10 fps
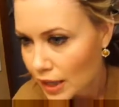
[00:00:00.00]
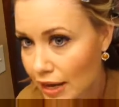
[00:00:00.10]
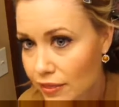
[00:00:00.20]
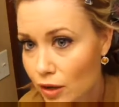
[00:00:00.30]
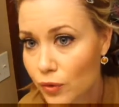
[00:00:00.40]

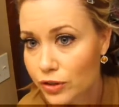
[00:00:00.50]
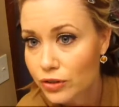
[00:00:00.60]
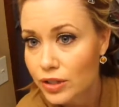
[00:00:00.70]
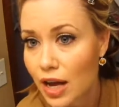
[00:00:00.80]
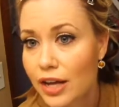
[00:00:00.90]
And then when
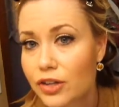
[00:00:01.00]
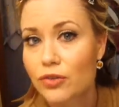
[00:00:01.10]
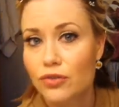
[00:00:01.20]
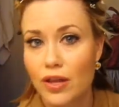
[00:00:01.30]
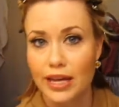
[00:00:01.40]
you're done,
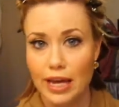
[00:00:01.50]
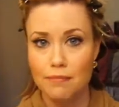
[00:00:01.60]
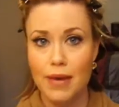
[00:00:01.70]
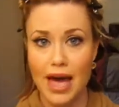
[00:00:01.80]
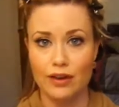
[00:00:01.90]
use like a
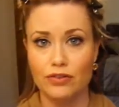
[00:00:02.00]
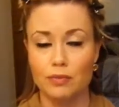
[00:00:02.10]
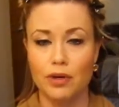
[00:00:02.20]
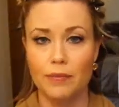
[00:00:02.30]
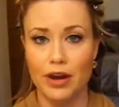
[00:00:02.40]

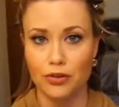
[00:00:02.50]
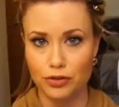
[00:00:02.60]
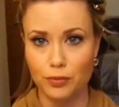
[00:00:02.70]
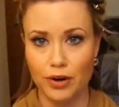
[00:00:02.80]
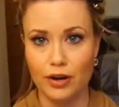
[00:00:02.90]
maximum
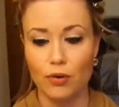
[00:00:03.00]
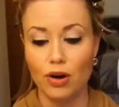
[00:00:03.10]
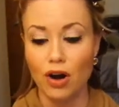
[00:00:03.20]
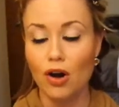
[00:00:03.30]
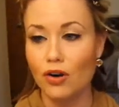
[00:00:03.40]
hairspray
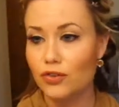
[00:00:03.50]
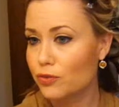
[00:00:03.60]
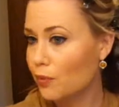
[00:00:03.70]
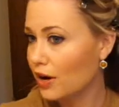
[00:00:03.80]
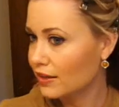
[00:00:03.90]
or a hard
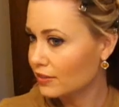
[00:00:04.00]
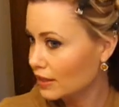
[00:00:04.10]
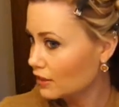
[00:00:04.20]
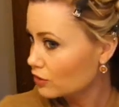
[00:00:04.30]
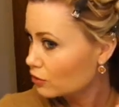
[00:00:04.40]
spray at
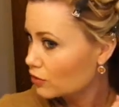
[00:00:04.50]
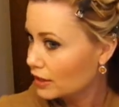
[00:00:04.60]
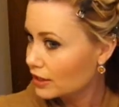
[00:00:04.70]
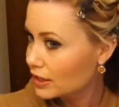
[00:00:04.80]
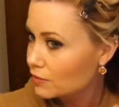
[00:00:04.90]
the end to
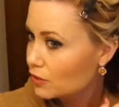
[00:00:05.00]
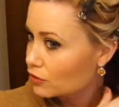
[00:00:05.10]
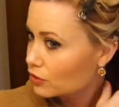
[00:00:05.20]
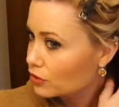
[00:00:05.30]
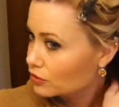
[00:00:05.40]
really keep
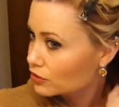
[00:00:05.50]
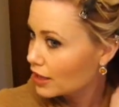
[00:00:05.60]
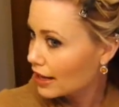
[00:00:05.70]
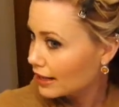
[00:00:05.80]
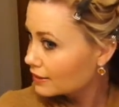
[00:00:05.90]
those curls
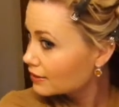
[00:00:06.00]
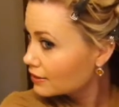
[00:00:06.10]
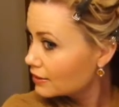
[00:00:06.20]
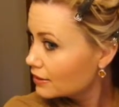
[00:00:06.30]
tight.